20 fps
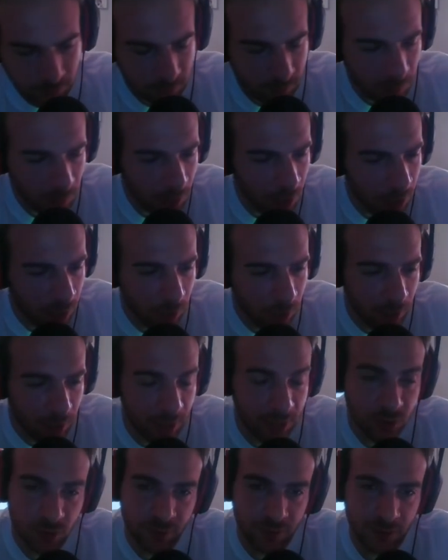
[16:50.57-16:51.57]

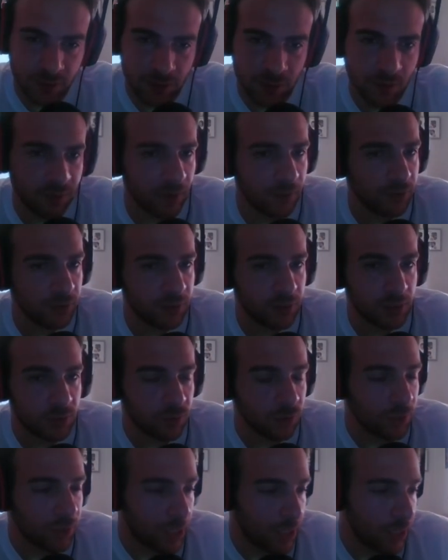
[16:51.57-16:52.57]
Retrofit Foundry
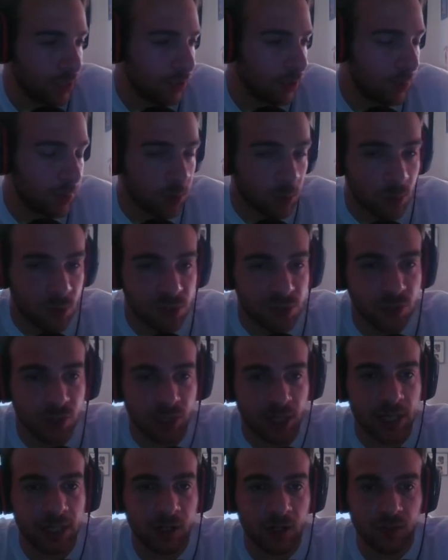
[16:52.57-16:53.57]
to grind, but also
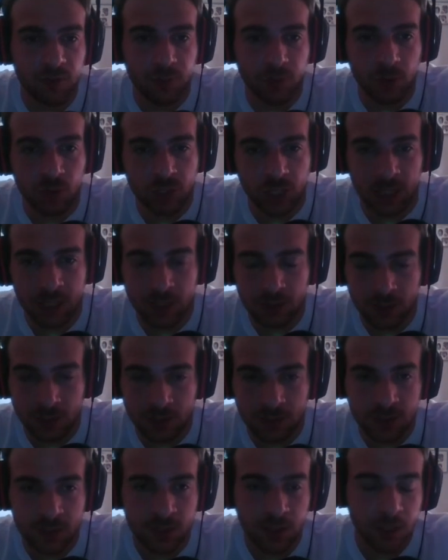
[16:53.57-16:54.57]
Relic of
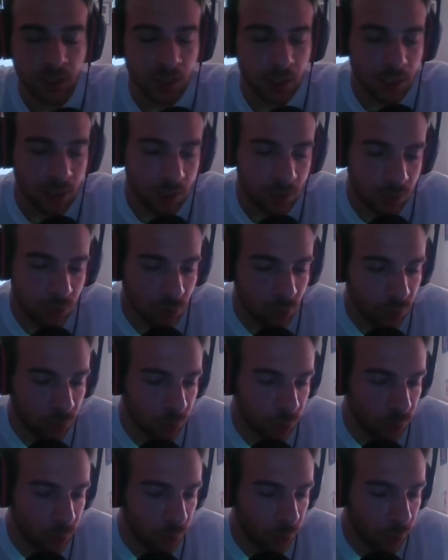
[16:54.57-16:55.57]
Progenitus
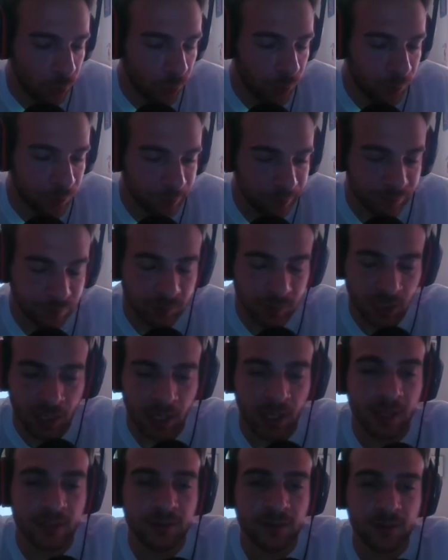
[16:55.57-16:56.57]
to
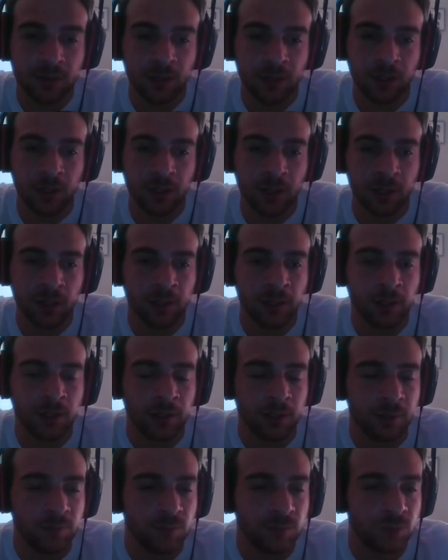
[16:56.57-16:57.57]
get
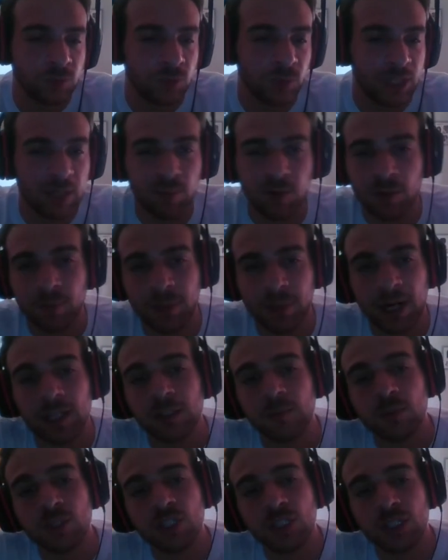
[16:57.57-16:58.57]
to enable
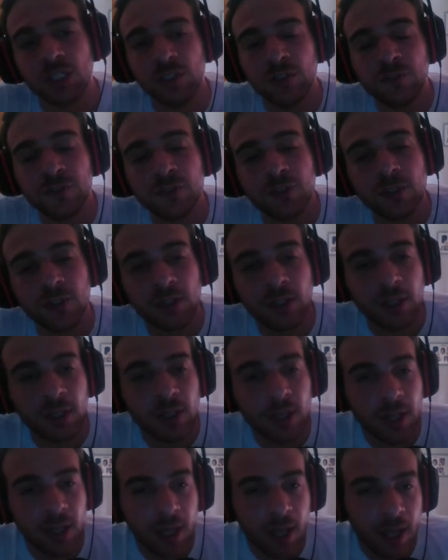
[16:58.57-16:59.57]
Paradigm Shift,
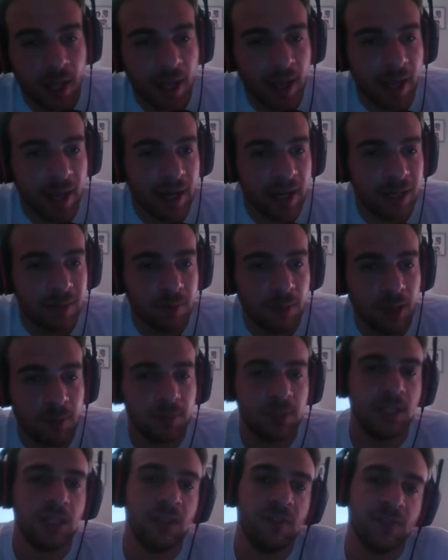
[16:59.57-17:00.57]
and
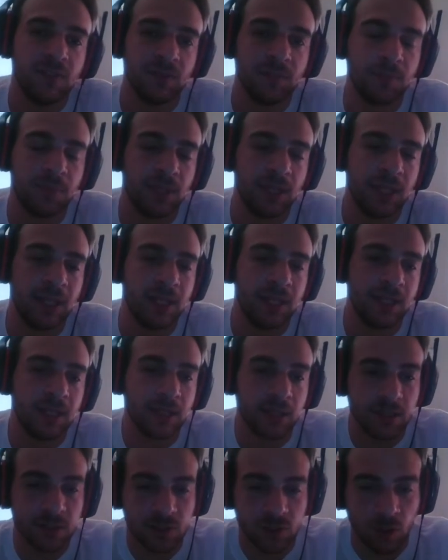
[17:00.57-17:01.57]
maybe even
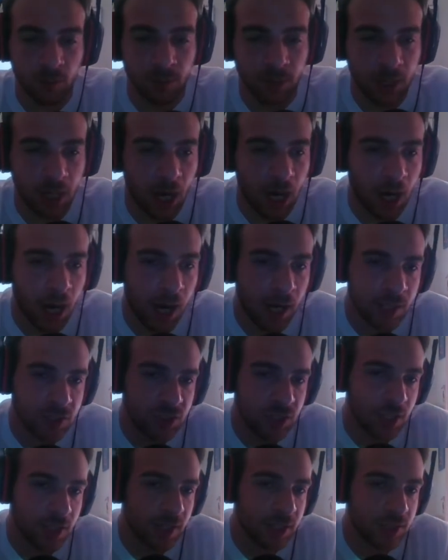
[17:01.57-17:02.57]
playing some
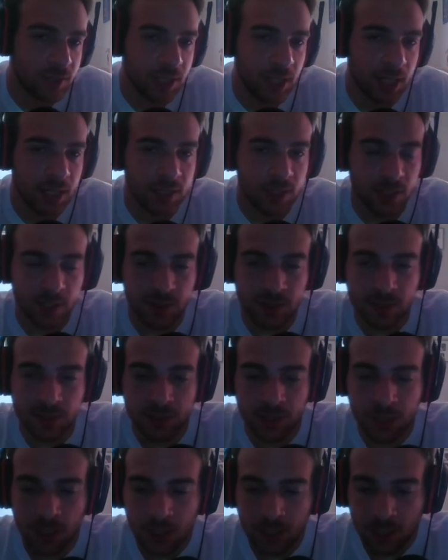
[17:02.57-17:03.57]
cards, Great Creators,
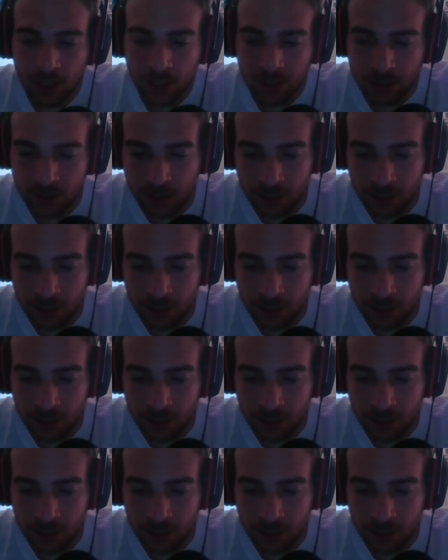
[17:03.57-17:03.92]
that